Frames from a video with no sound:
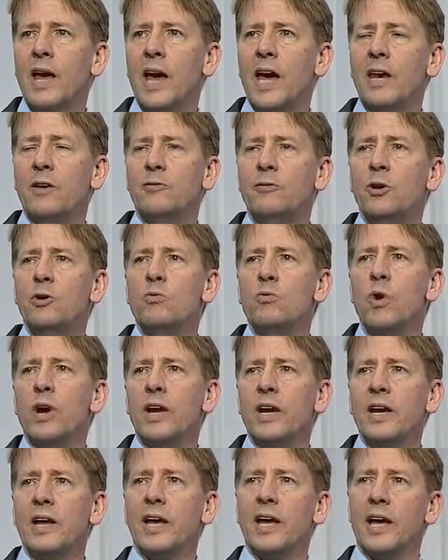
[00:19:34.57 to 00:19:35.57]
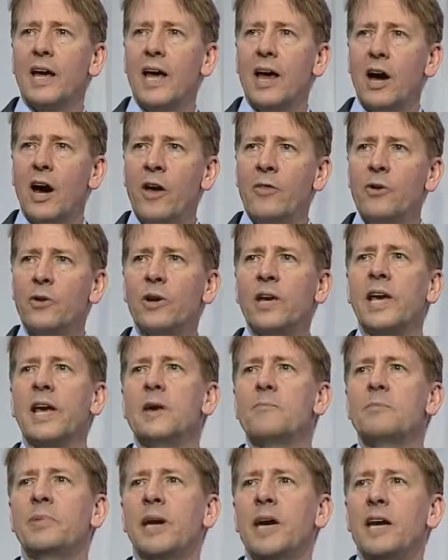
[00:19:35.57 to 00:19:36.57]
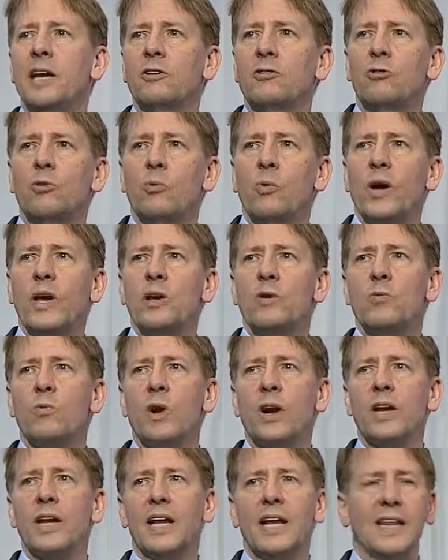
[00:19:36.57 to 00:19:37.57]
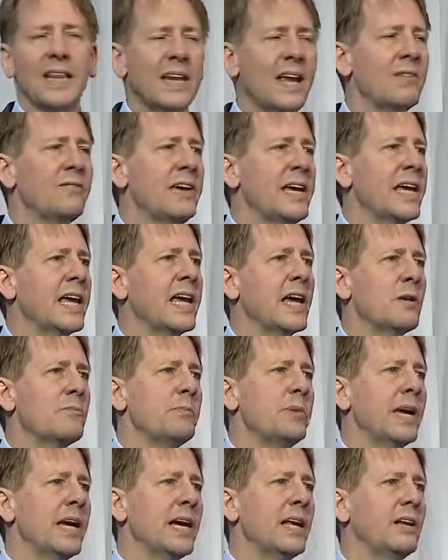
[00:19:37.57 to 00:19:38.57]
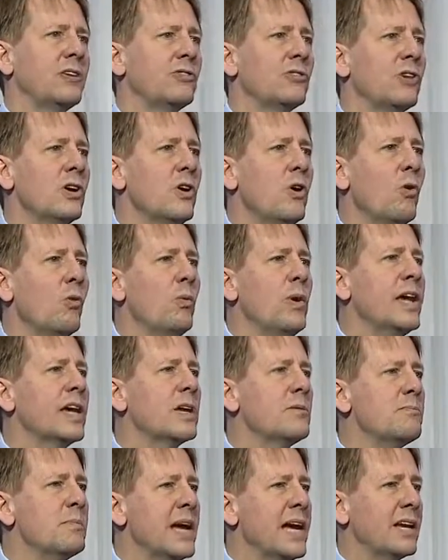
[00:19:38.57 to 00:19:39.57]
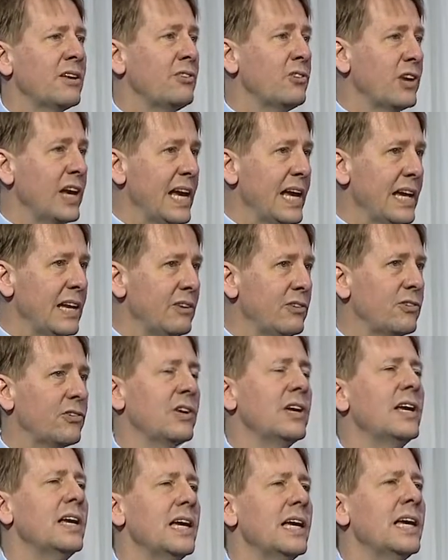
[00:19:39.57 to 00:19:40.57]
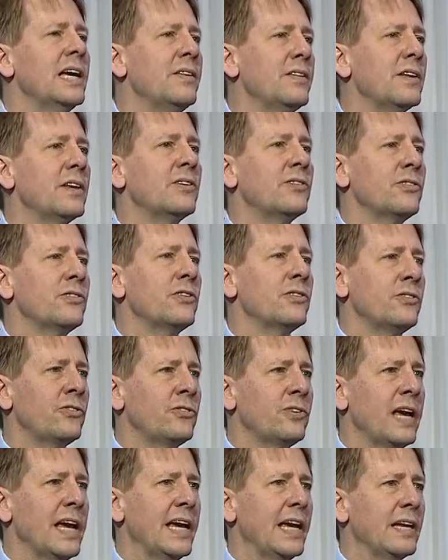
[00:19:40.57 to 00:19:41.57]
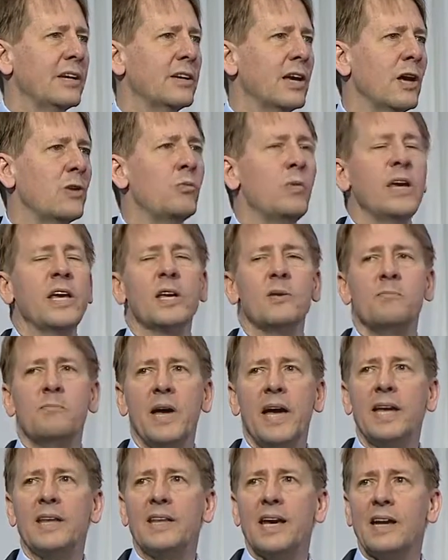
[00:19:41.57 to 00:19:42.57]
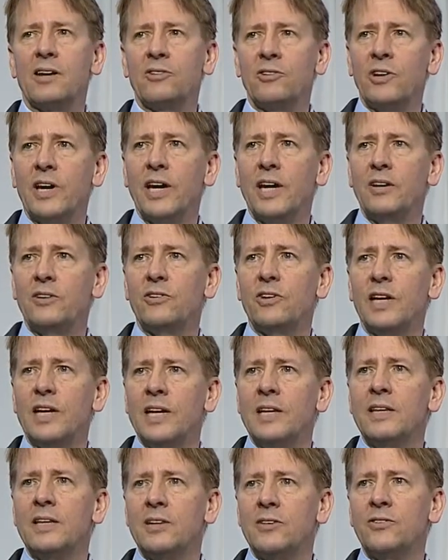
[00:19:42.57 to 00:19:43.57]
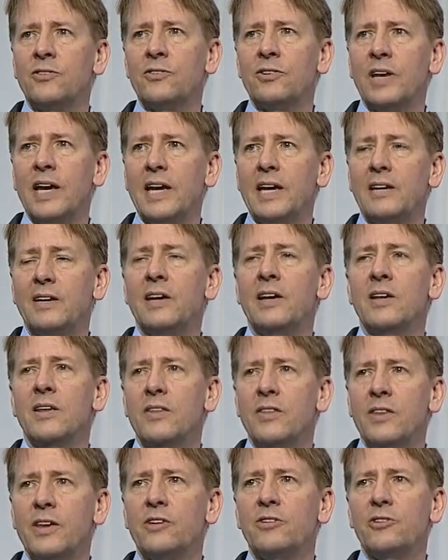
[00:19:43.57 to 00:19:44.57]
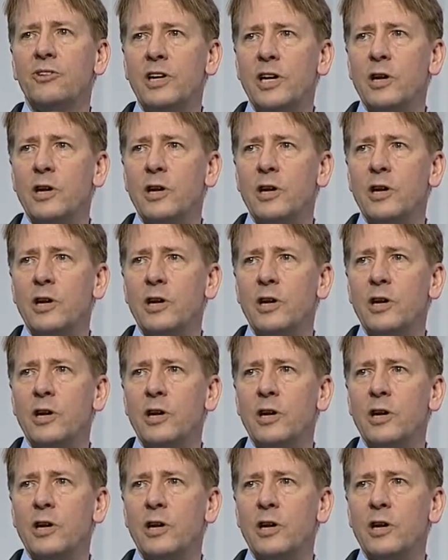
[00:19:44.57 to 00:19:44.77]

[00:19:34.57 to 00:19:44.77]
and if you run other campaigns the way you run levy campaigns, we can make change in this state. And we can make that change in this state this